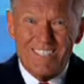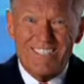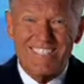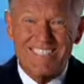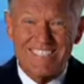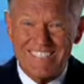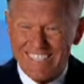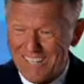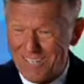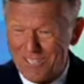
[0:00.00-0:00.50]
to
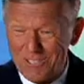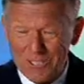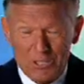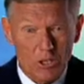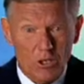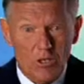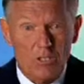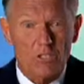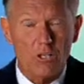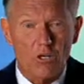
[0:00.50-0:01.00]
sell
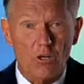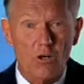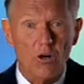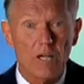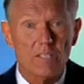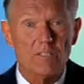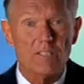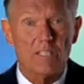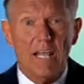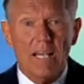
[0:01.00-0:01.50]
insurance
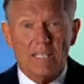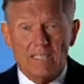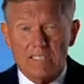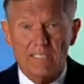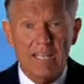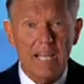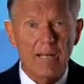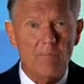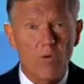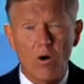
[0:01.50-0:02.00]
across
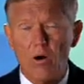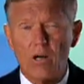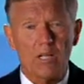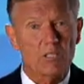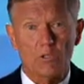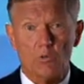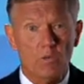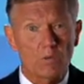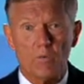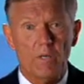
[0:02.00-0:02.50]
state
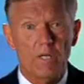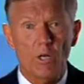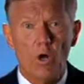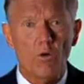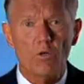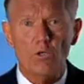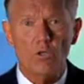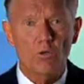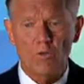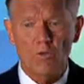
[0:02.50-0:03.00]
markets, which we don't do